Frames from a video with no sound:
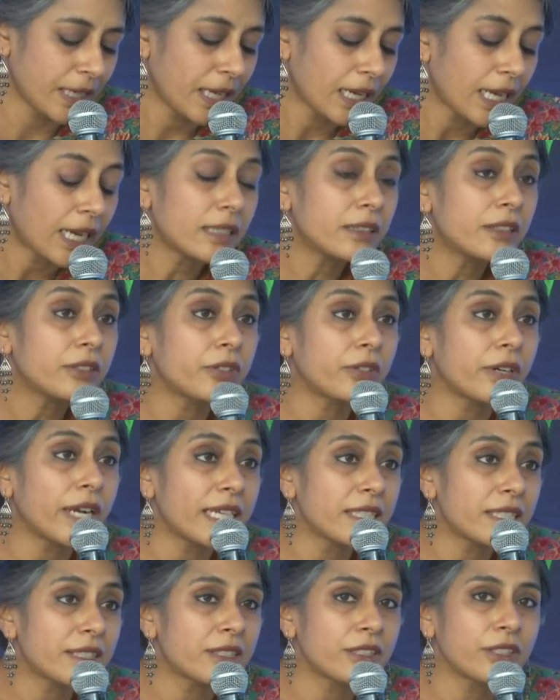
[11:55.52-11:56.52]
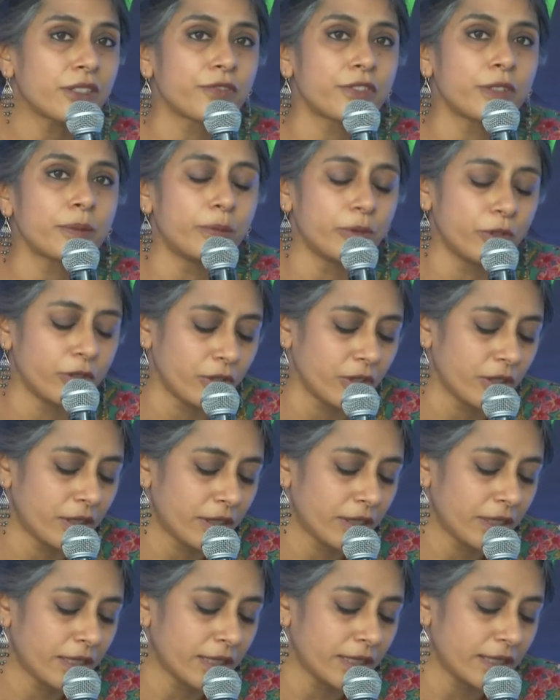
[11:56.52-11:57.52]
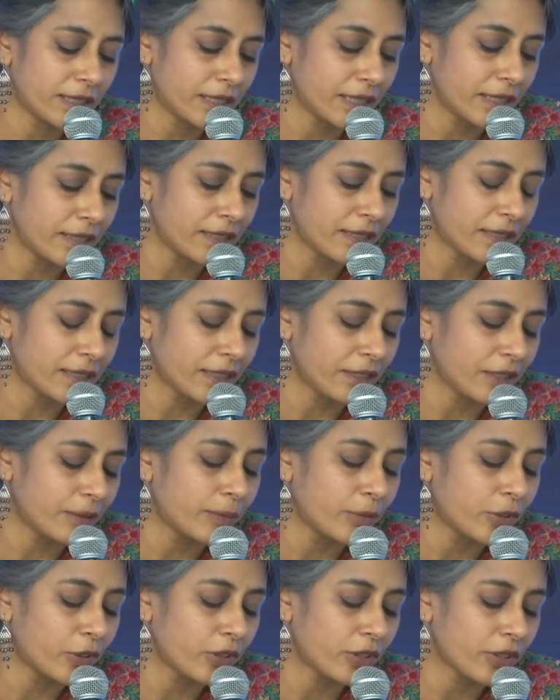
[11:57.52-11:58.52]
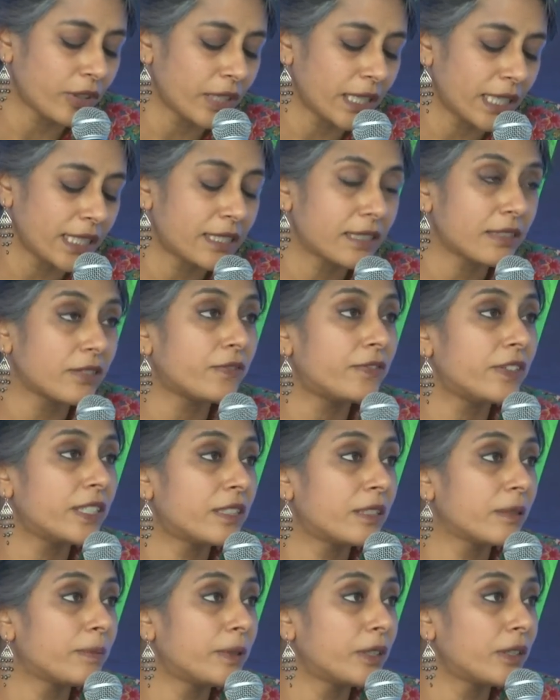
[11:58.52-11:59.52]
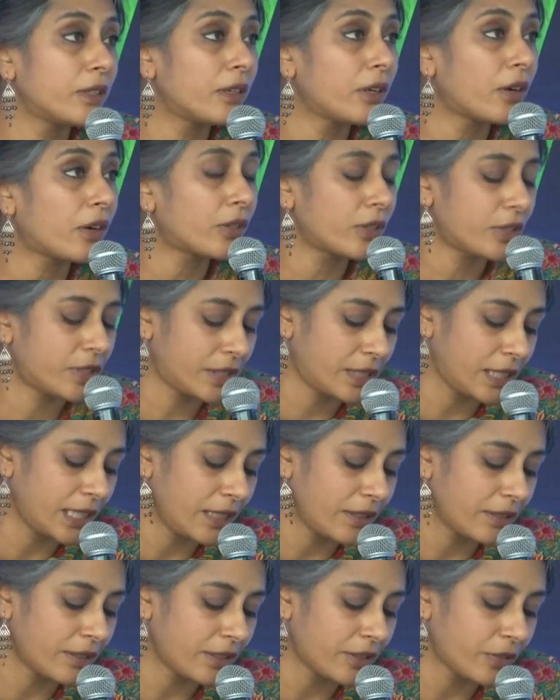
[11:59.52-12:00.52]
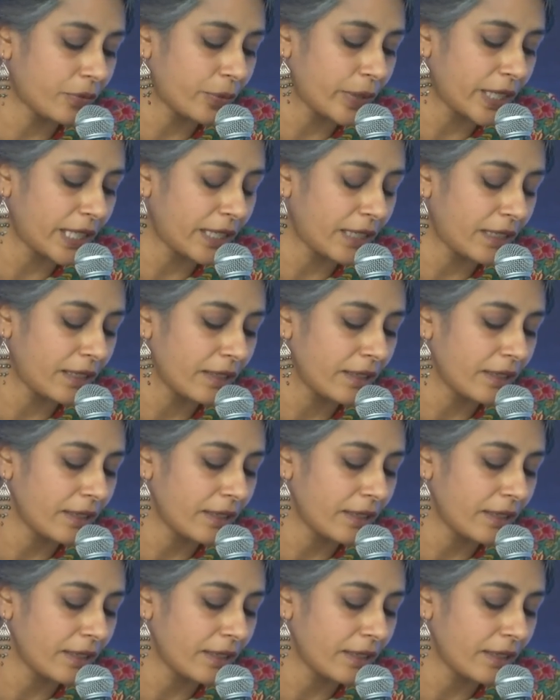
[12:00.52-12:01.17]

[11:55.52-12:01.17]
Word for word: And the rest of the book consists in a more or less visible or secret way